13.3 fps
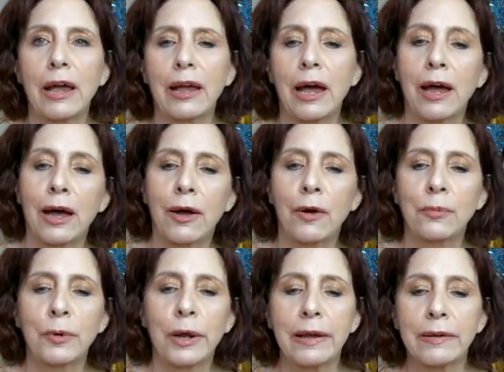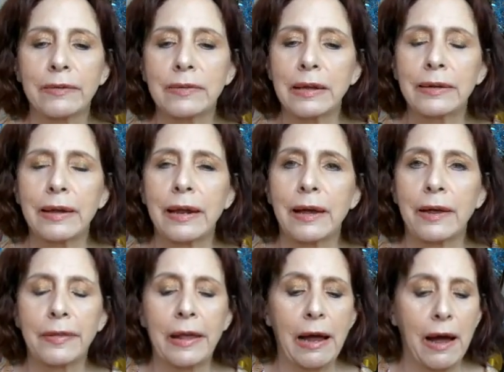uh, what else I did
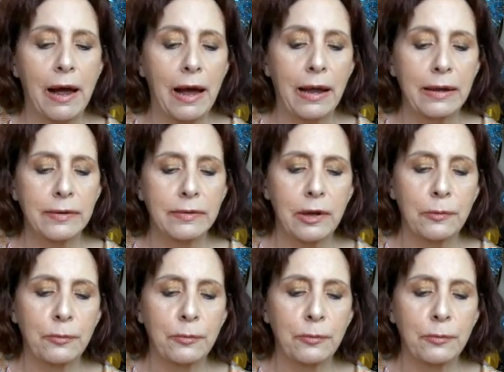on the eyes,